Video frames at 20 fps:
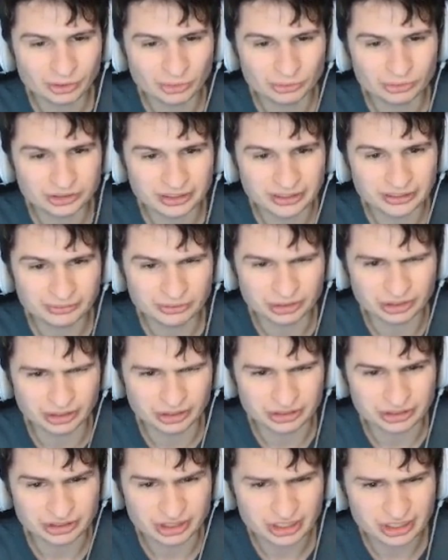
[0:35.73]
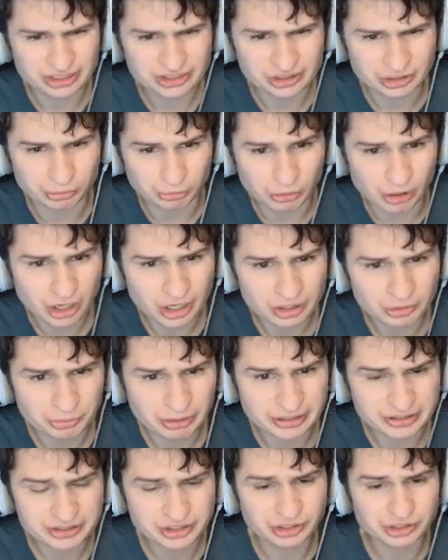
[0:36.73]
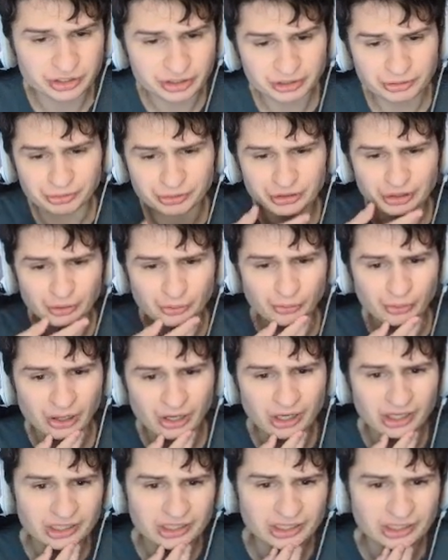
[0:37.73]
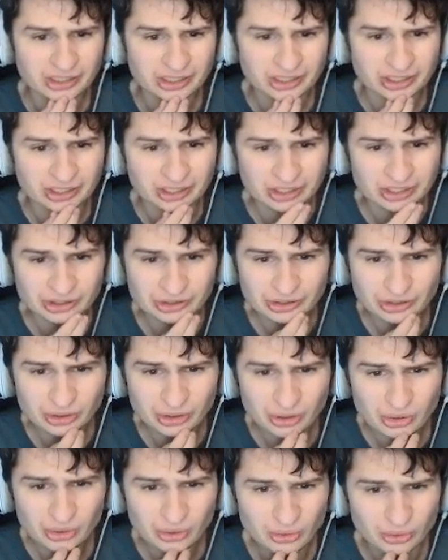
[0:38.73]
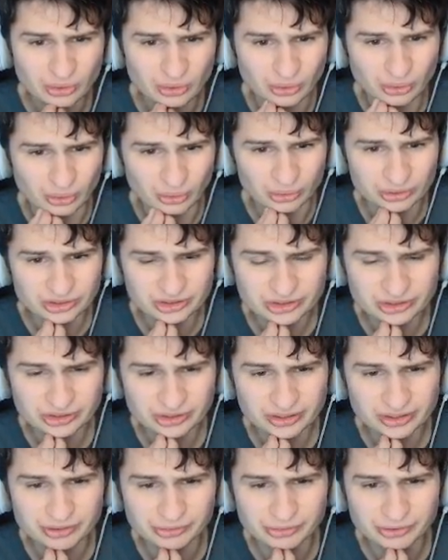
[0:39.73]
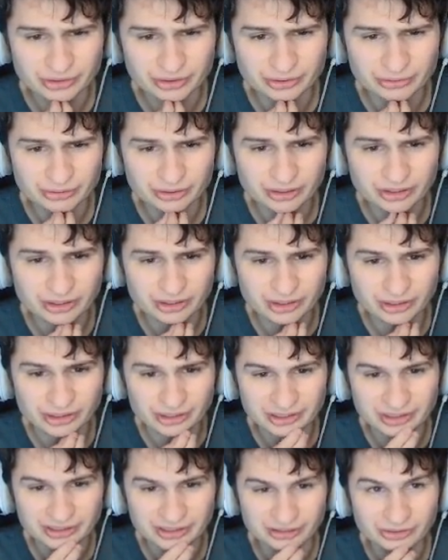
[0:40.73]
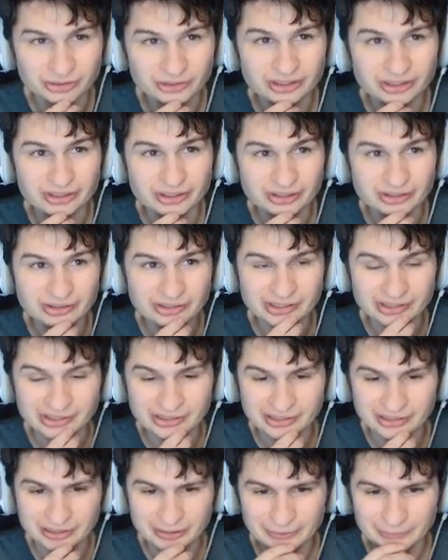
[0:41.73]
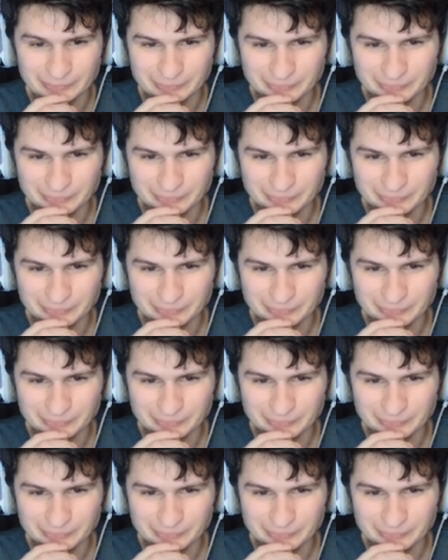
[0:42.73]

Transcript: Oh, snap. We're gonna sauce a rock? Wait, he's cooking with a rock? Yo, he's cooking with a rock. Okay, okay.